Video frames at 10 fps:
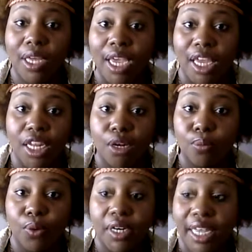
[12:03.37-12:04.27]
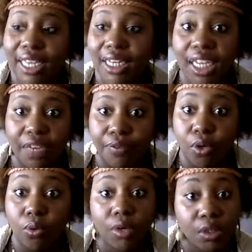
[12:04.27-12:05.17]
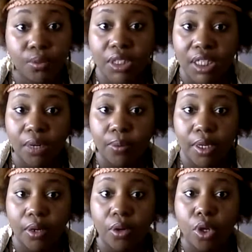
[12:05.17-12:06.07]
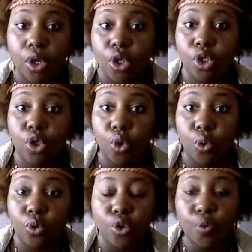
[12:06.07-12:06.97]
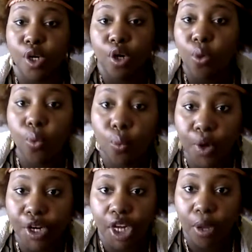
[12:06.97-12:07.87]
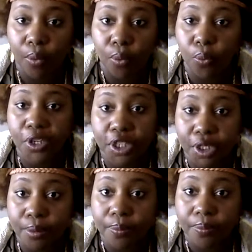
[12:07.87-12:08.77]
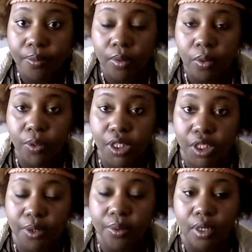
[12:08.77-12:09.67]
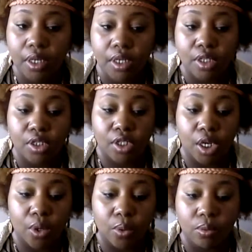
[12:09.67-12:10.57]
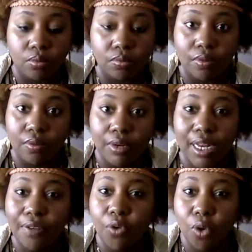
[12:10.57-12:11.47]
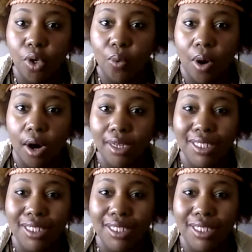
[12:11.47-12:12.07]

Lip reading: And then when they leave you, because which they will, you wouldn't know where to go, what to do. So love who you are.